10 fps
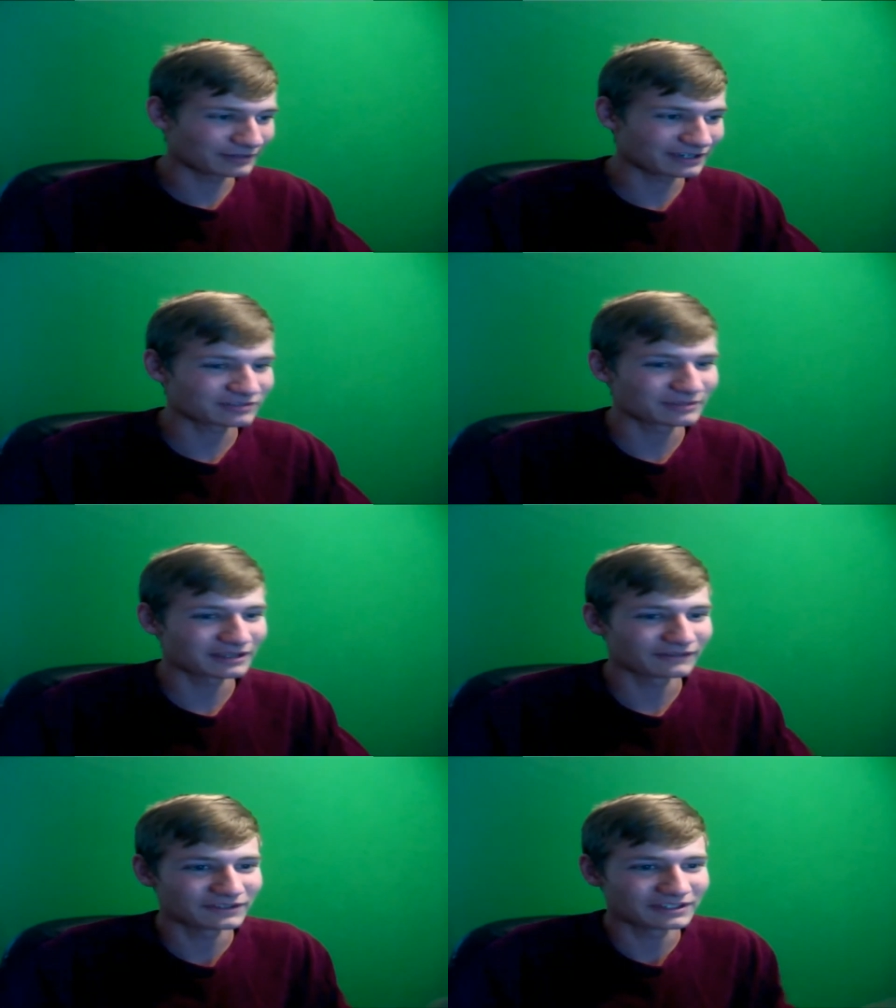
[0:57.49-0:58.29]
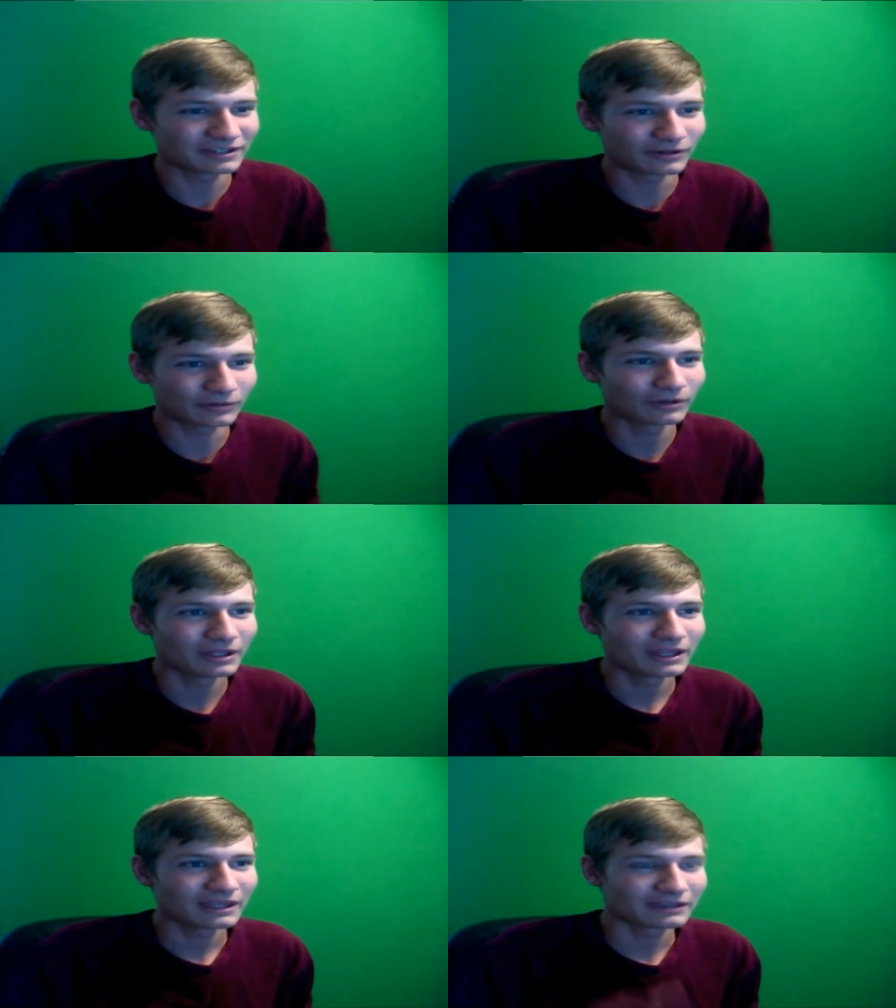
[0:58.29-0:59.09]
We actually made a
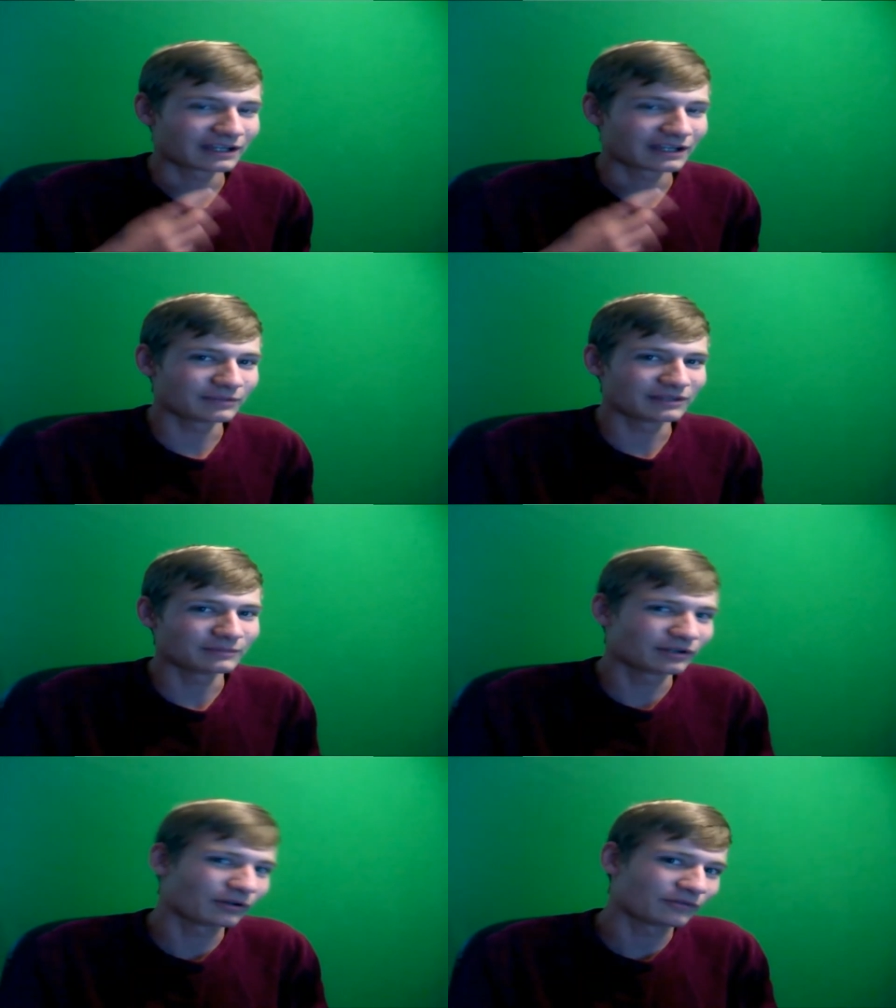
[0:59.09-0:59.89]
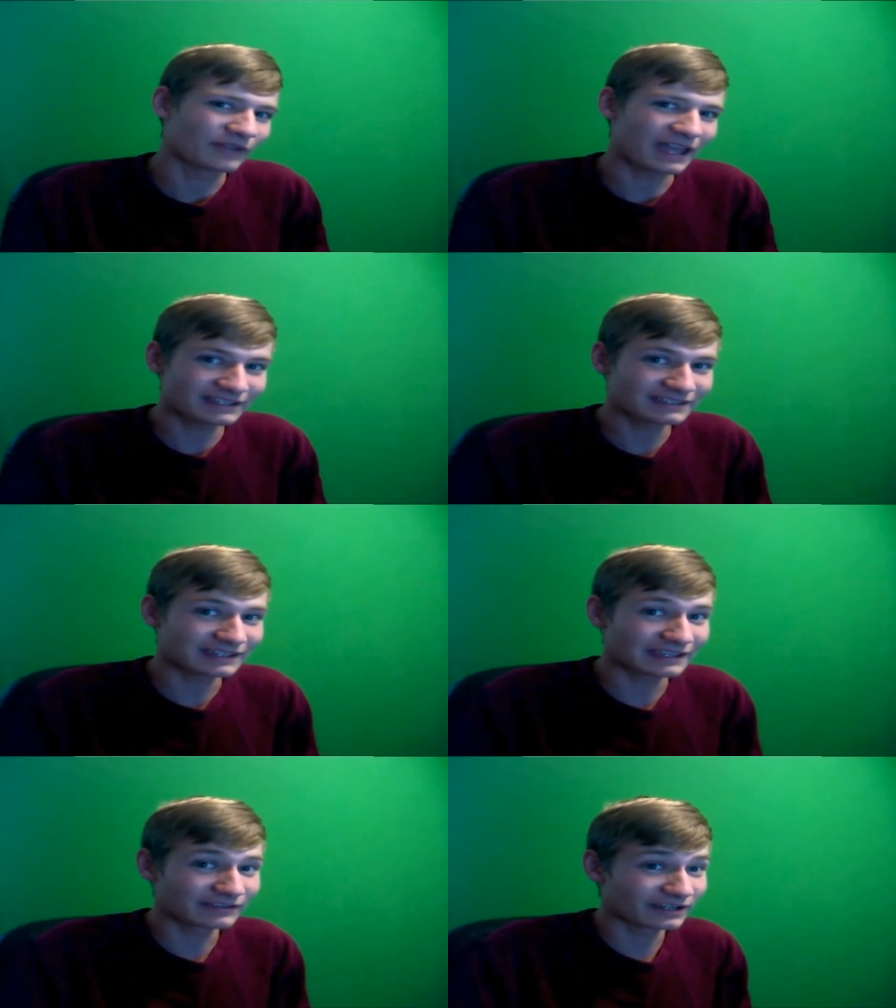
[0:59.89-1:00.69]
video that I'm in the middle of
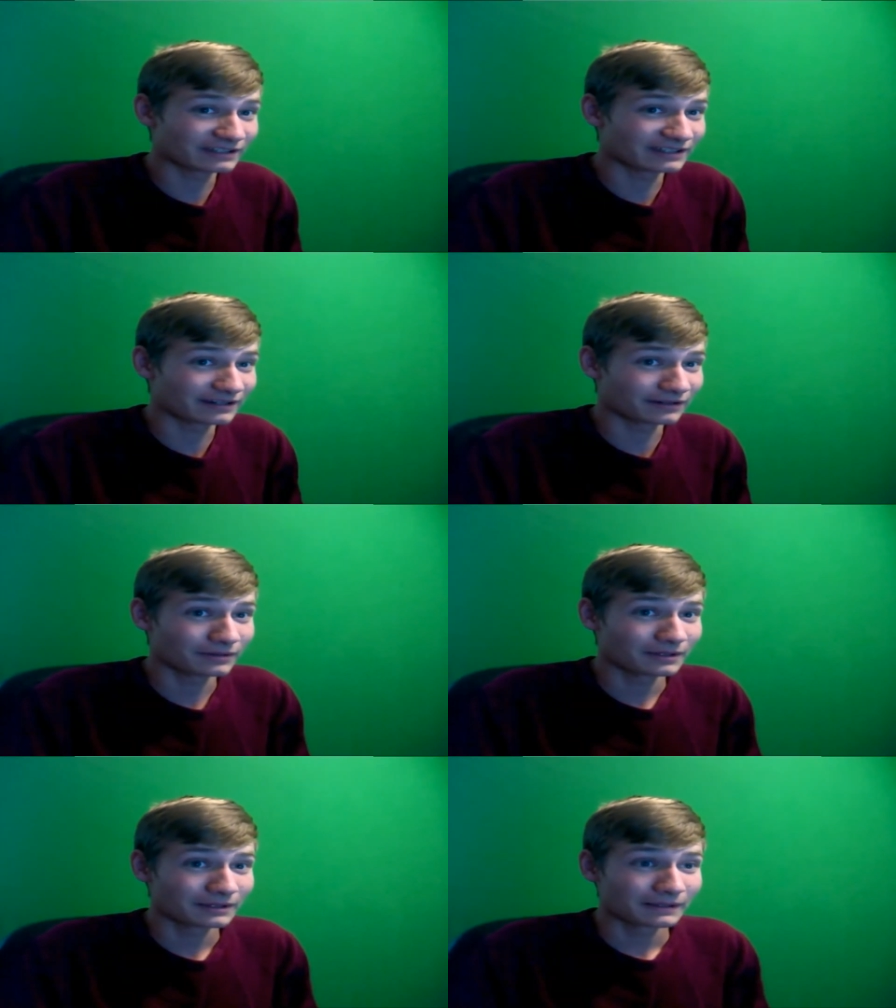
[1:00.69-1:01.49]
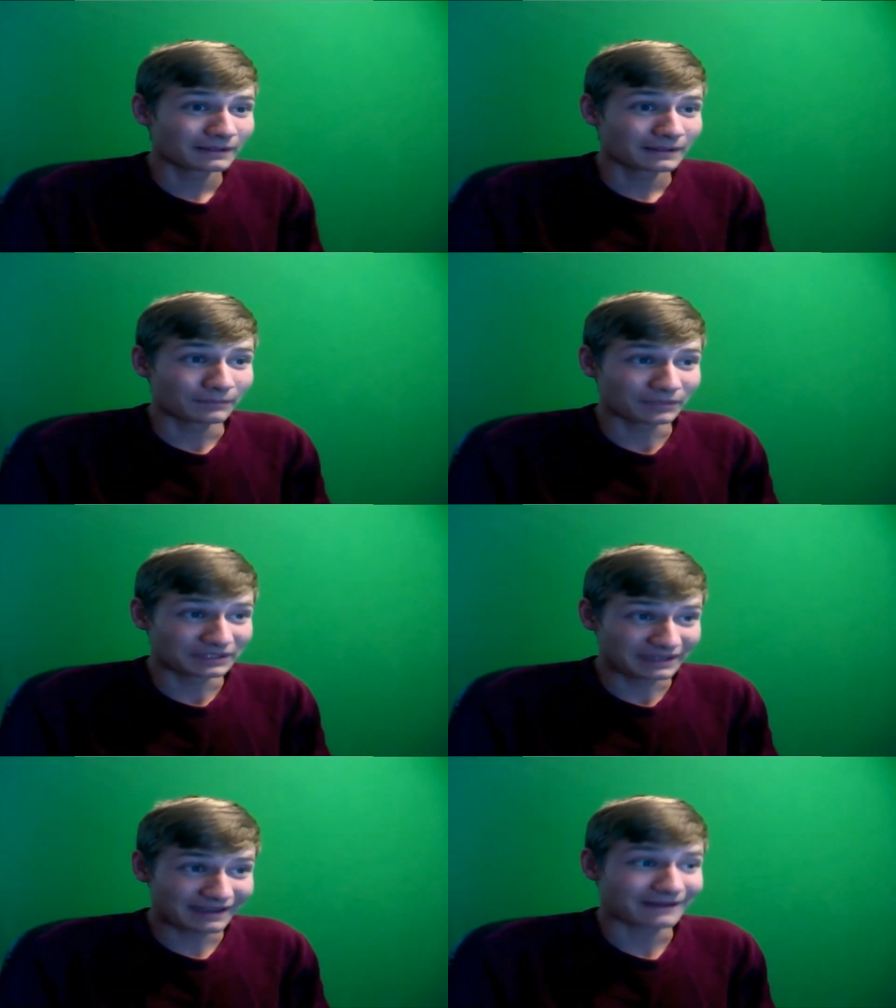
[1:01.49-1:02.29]
editing right now.
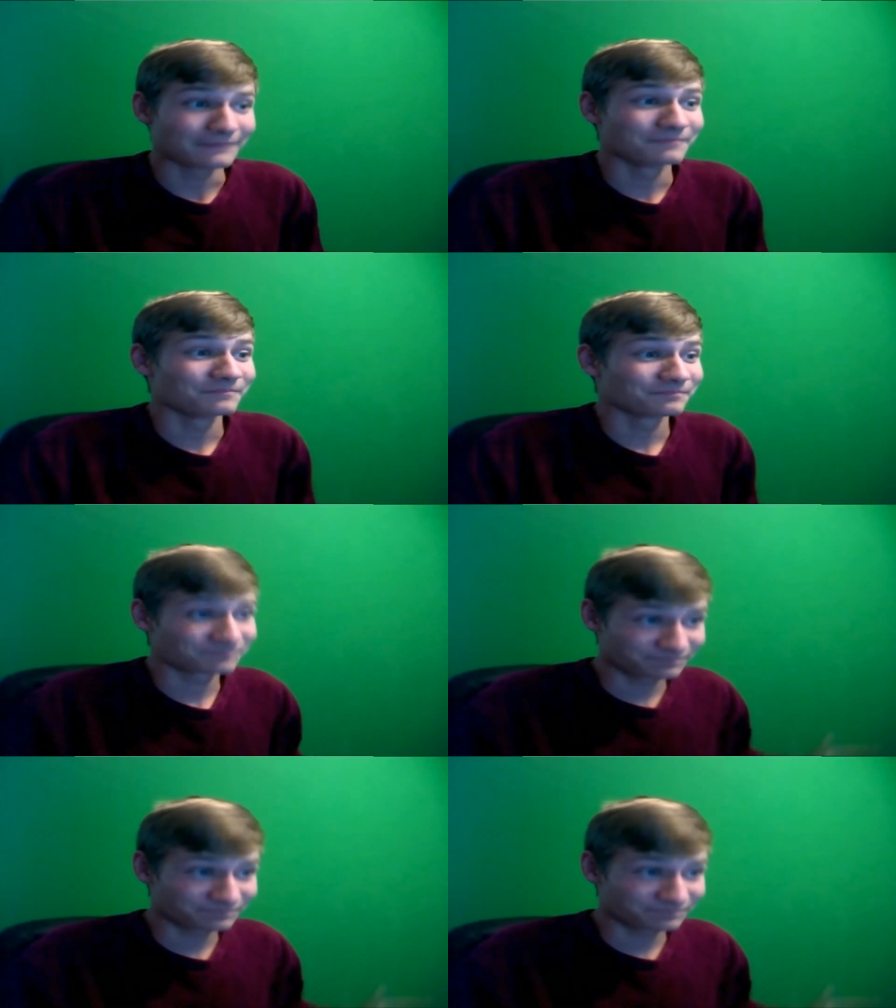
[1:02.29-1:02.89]
But yeah,